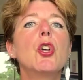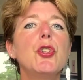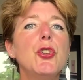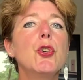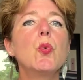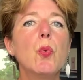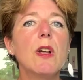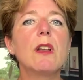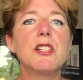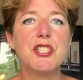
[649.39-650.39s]
you
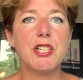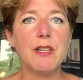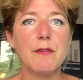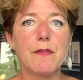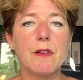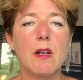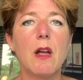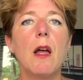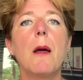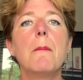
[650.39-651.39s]
will achieve.
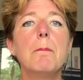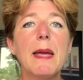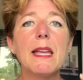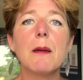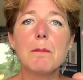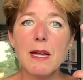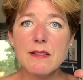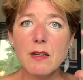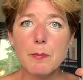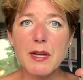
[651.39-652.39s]
Make a
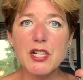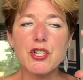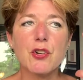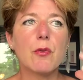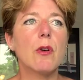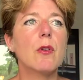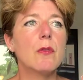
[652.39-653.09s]
mental picture.